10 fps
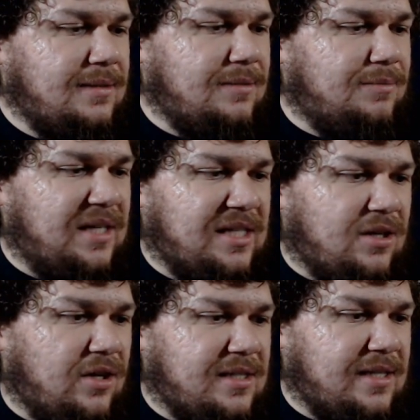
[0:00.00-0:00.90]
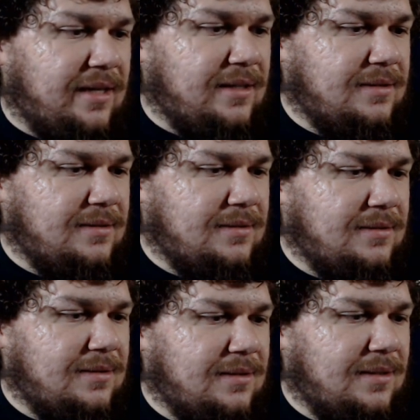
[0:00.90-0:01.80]
Benny's heart sank.
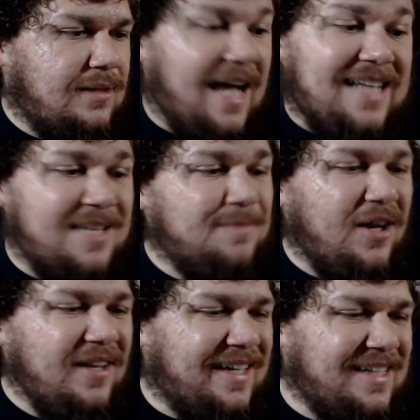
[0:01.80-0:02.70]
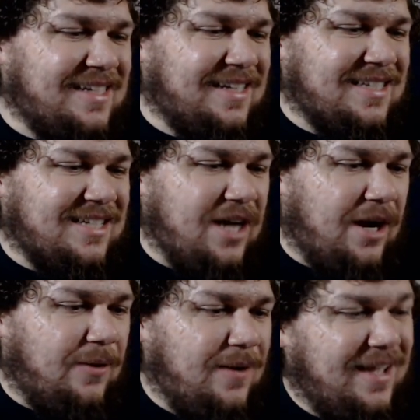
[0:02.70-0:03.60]
As symbolic incidents
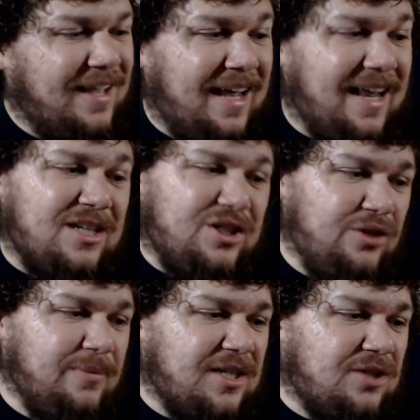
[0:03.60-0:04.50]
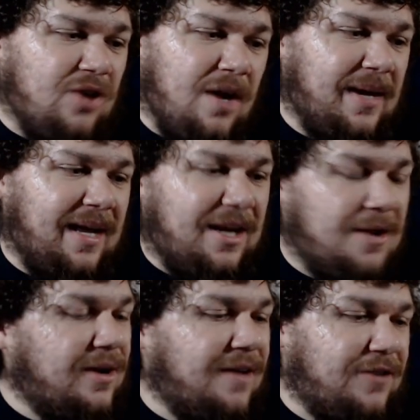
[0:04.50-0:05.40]
go, it had too much drama and
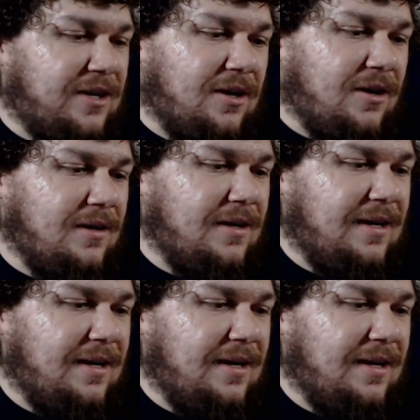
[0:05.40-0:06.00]
no comfort at all,